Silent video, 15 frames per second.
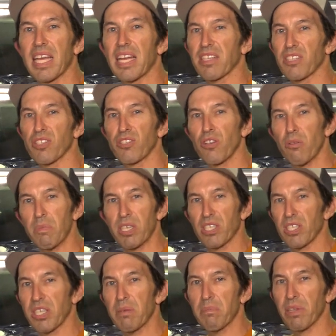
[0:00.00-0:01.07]
that it's so much
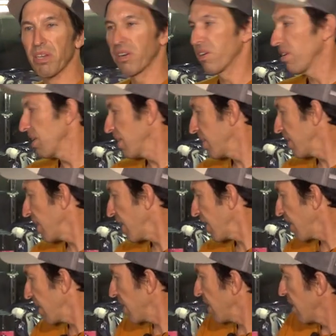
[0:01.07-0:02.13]
simpler
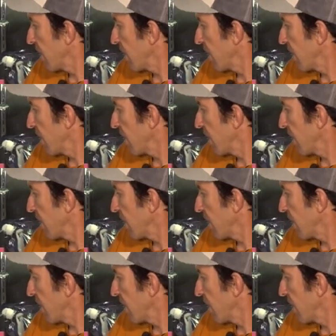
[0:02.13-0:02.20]
than